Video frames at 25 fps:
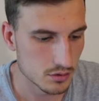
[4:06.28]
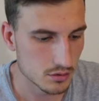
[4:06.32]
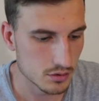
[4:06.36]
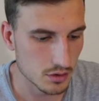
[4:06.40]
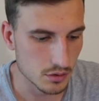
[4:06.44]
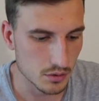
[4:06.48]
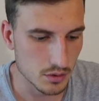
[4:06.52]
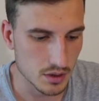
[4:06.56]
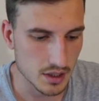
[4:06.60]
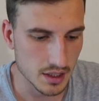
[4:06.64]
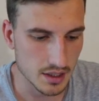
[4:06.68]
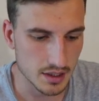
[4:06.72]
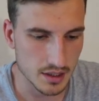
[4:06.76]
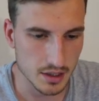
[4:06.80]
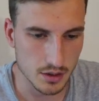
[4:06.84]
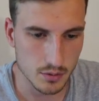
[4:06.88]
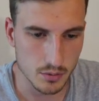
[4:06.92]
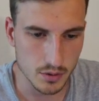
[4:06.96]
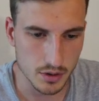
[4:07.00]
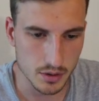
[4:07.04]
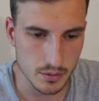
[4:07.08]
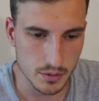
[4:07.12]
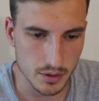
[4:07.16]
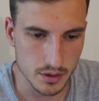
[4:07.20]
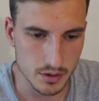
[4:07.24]
So you can get
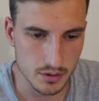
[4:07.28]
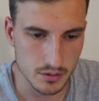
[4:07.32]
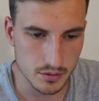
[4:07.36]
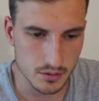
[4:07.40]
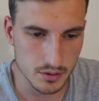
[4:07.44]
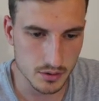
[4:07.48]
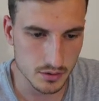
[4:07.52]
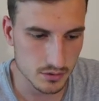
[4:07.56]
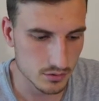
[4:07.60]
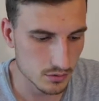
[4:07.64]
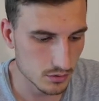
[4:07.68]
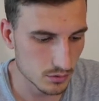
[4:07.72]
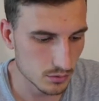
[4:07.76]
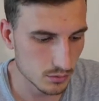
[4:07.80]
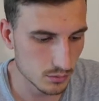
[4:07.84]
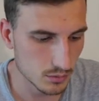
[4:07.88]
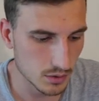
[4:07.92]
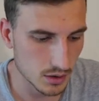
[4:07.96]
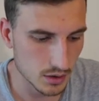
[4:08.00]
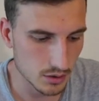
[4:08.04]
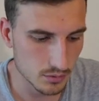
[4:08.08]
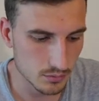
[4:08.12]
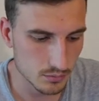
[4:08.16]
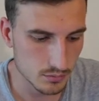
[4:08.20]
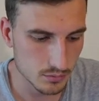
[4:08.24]
quite quick at doing this. Oh,
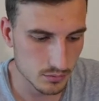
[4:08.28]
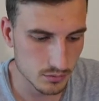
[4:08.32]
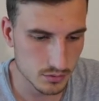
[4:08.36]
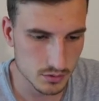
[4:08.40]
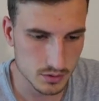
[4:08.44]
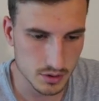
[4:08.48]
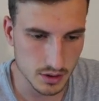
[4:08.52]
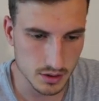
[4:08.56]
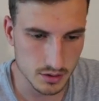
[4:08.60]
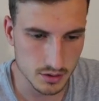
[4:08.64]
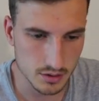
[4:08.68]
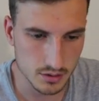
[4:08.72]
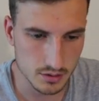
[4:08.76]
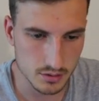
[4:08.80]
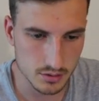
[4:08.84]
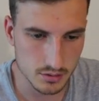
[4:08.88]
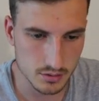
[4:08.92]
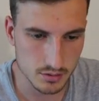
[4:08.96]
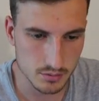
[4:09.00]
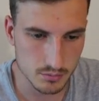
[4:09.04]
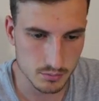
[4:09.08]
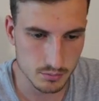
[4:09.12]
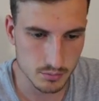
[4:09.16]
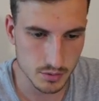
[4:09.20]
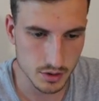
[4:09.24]
hello, saying that.
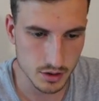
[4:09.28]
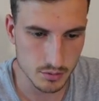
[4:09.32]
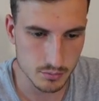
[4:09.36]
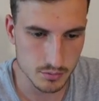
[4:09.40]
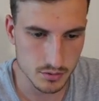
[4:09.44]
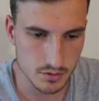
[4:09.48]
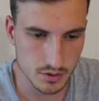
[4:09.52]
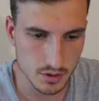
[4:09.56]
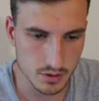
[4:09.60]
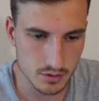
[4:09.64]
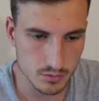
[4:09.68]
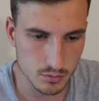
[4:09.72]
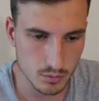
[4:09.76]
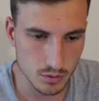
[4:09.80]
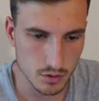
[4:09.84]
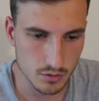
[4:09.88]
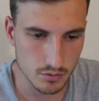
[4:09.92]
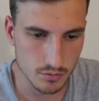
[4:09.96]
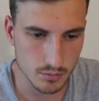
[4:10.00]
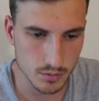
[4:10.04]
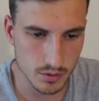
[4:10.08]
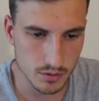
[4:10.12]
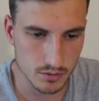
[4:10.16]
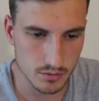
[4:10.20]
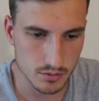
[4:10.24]
Making mistakes all
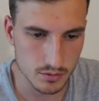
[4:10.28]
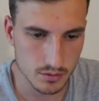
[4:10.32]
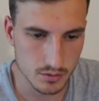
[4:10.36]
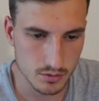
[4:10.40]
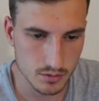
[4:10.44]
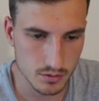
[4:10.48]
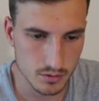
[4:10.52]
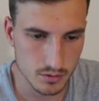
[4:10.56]
over the place.